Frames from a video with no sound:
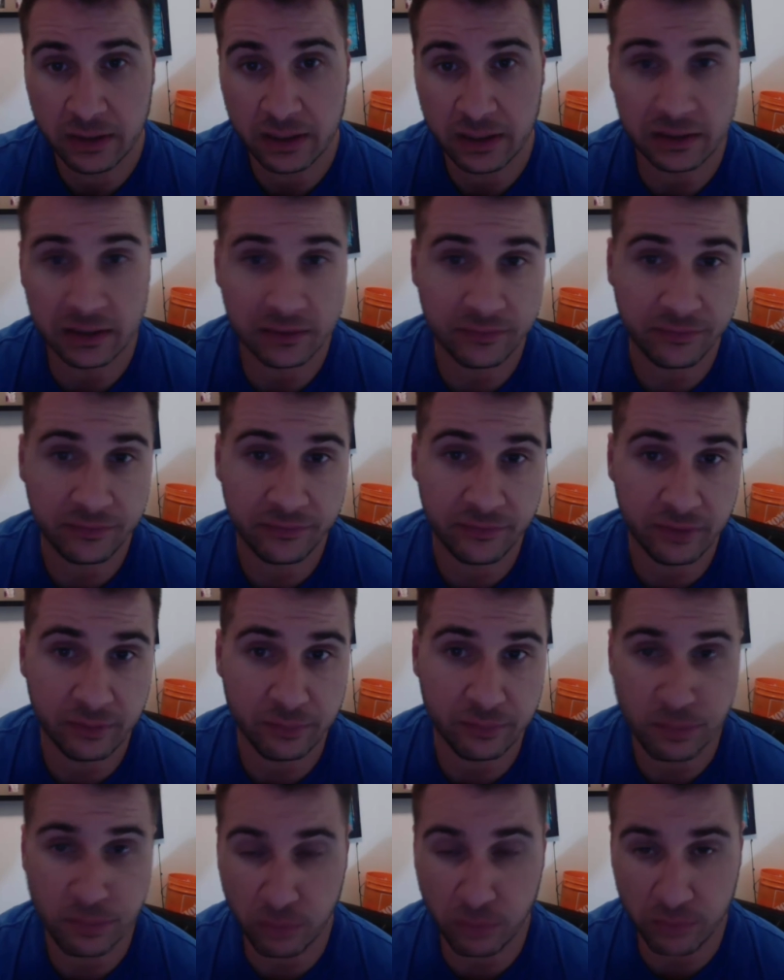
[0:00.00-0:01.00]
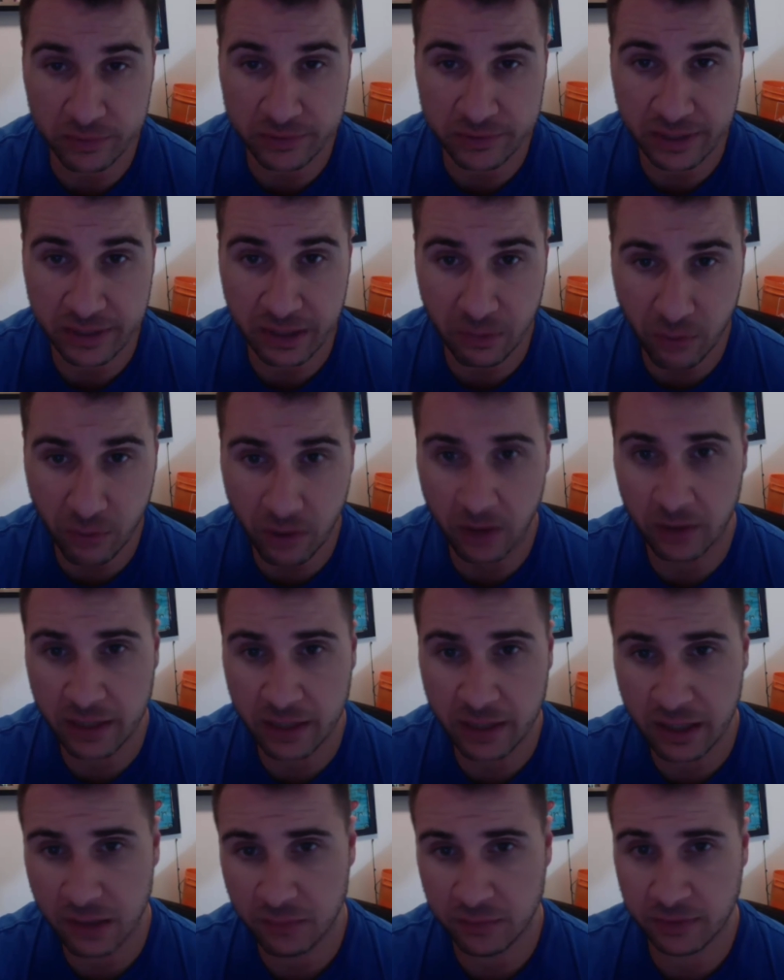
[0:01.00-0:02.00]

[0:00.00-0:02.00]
And if people would say, well, yeah,